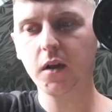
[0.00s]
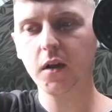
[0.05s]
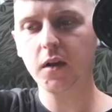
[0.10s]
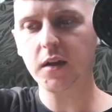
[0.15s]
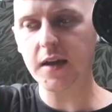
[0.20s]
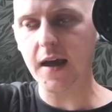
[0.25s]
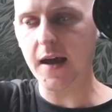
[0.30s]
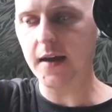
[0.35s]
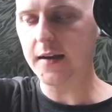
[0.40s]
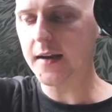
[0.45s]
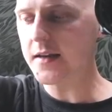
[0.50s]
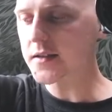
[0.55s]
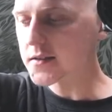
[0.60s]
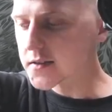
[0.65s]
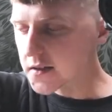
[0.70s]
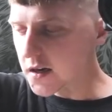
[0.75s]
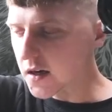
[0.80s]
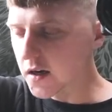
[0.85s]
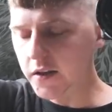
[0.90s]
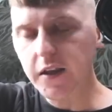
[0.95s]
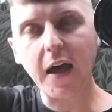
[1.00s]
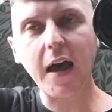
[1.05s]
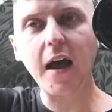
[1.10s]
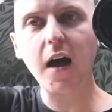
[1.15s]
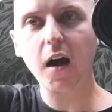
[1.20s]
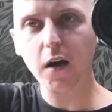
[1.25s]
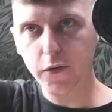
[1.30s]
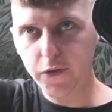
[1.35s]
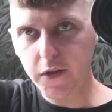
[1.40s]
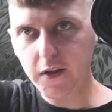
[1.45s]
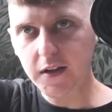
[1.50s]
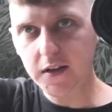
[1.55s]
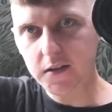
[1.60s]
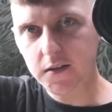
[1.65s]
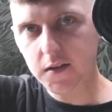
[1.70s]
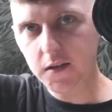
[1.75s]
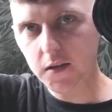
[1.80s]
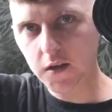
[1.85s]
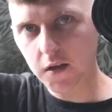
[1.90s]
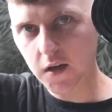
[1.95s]
Yeah, let's start there. I think
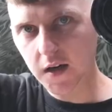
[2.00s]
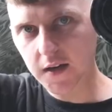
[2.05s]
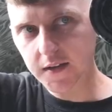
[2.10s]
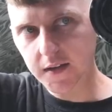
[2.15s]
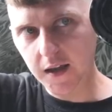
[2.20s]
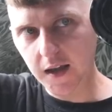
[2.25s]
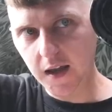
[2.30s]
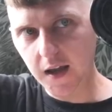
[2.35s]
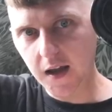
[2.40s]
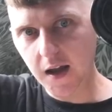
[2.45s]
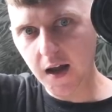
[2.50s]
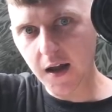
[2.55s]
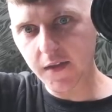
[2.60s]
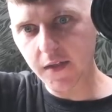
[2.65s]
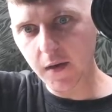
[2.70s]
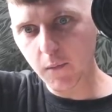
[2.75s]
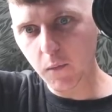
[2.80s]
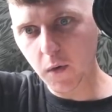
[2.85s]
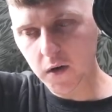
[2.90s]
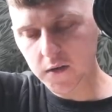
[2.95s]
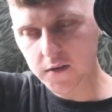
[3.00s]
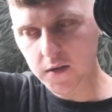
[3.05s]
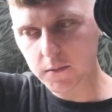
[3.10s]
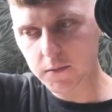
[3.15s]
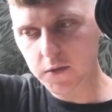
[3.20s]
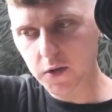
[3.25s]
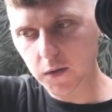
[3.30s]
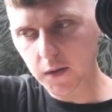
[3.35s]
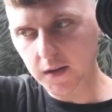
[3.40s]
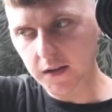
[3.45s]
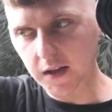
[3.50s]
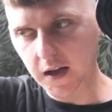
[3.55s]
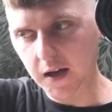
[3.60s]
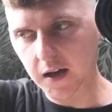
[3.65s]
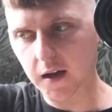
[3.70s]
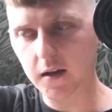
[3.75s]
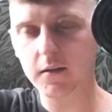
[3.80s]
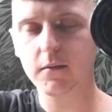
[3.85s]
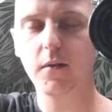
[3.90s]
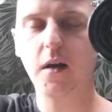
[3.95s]
that's a good idea, and then whilst I'm doing
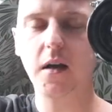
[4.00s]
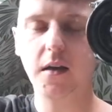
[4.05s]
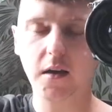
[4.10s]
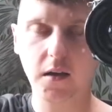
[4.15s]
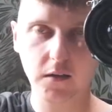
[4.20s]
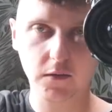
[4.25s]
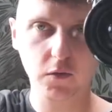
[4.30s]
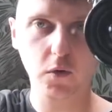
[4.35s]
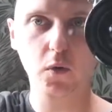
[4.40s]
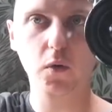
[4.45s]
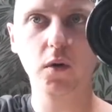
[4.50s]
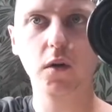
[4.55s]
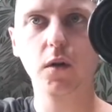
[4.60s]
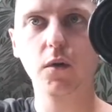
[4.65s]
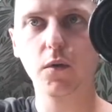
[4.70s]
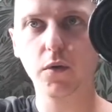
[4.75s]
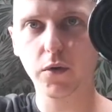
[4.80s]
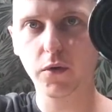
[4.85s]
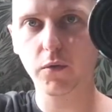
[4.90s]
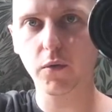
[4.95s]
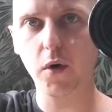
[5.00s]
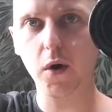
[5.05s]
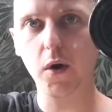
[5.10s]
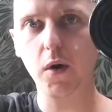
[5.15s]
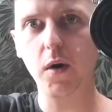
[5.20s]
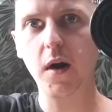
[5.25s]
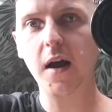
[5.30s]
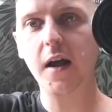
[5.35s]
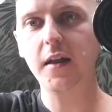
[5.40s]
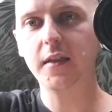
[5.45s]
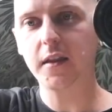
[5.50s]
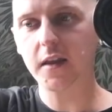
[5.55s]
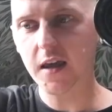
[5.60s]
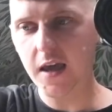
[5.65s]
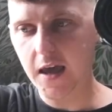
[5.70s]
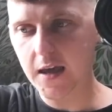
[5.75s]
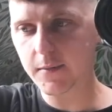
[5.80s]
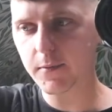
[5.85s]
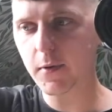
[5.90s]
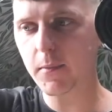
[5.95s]
that, I can talk you through the
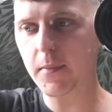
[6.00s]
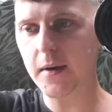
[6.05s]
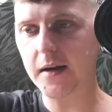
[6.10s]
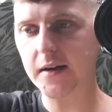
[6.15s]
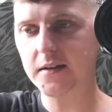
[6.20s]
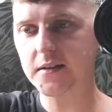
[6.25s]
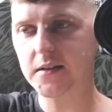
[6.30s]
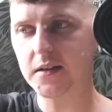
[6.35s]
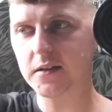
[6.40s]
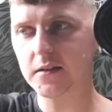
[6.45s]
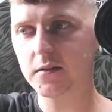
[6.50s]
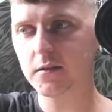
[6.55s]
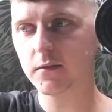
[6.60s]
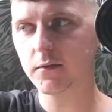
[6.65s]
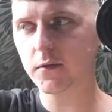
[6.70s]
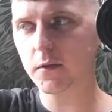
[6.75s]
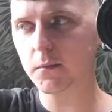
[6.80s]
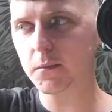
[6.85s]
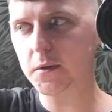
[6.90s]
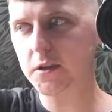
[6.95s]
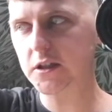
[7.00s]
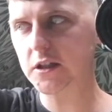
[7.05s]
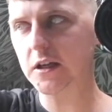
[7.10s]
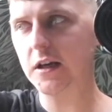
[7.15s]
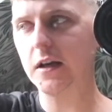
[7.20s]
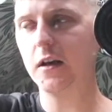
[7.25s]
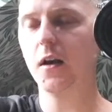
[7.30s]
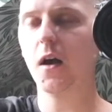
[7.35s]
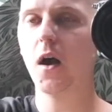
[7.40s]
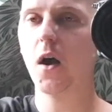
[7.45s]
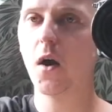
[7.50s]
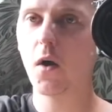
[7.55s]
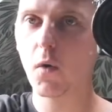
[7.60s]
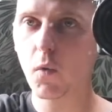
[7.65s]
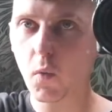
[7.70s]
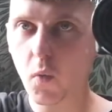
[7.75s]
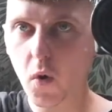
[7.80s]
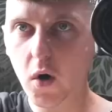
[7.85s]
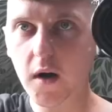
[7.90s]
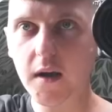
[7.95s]
capabilities of the machine,
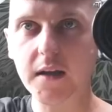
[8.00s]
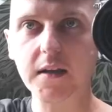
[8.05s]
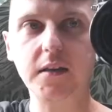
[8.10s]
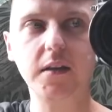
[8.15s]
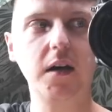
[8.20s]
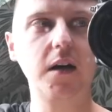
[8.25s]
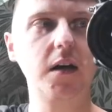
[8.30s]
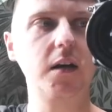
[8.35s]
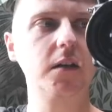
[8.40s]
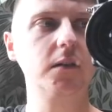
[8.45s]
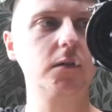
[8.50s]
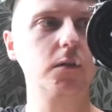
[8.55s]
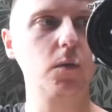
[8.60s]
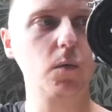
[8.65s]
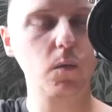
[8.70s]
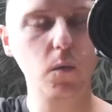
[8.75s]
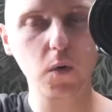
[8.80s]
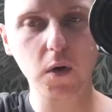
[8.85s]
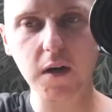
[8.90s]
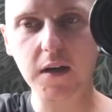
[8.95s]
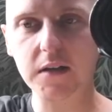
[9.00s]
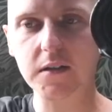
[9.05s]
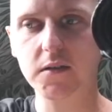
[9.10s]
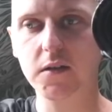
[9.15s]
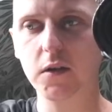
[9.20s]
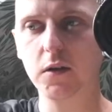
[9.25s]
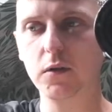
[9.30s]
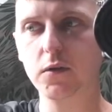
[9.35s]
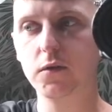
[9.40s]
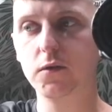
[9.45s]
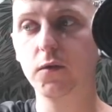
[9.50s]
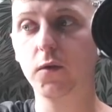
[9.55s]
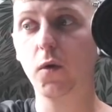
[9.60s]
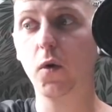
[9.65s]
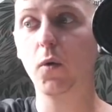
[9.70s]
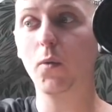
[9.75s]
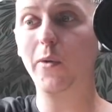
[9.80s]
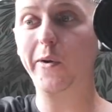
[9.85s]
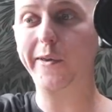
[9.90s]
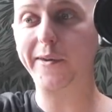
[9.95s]
what it does, what it's used
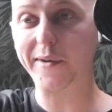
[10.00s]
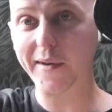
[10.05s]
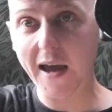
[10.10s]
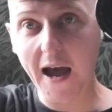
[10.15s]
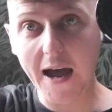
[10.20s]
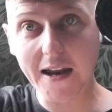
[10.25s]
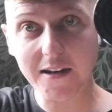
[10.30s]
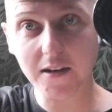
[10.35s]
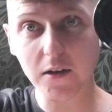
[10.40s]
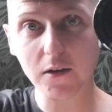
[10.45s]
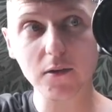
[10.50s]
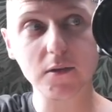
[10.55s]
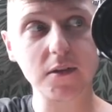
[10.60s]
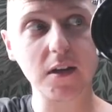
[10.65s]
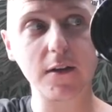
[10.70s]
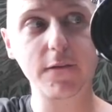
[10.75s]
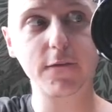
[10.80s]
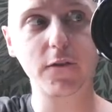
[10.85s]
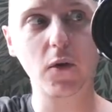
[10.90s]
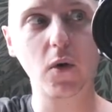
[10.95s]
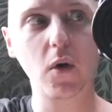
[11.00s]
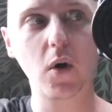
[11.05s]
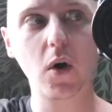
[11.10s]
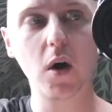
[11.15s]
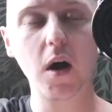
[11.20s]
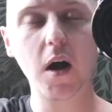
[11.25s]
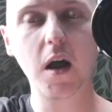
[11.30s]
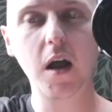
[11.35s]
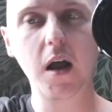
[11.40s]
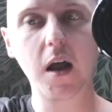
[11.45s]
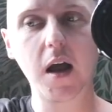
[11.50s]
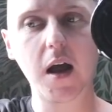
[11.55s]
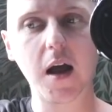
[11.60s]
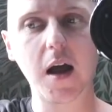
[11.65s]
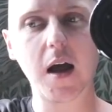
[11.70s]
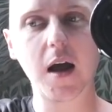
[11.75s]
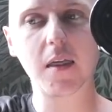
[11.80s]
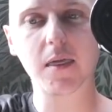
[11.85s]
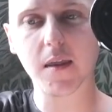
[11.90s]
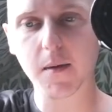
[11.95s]
for, what you can use it for,
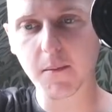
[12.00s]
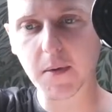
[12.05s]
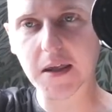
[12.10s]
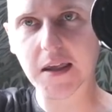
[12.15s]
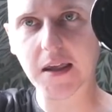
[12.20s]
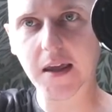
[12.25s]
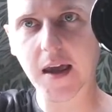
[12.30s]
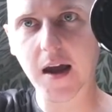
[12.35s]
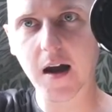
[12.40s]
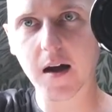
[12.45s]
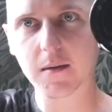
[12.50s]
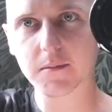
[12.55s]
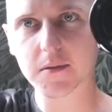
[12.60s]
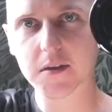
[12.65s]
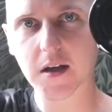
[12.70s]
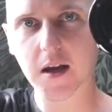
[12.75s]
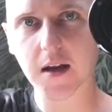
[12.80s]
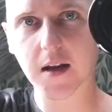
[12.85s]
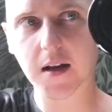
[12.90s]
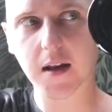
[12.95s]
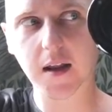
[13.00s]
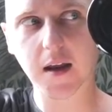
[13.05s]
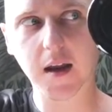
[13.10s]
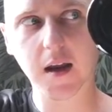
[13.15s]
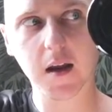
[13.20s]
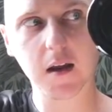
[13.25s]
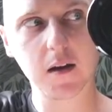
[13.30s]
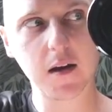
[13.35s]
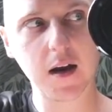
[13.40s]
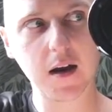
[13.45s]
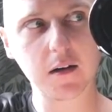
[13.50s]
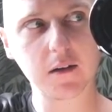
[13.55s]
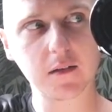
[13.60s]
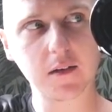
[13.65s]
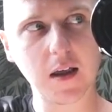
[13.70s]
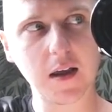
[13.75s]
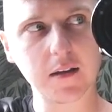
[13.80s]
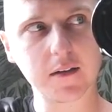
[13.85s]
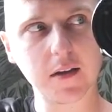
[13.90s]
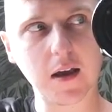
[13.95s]
and then we can get upcycling. How does
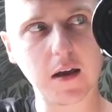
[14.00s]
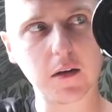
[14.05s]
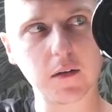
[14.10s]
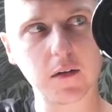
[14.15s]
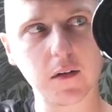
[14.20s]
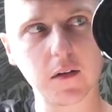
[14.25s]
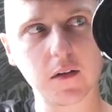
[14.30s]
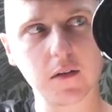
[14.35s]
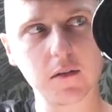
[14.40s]
that sound?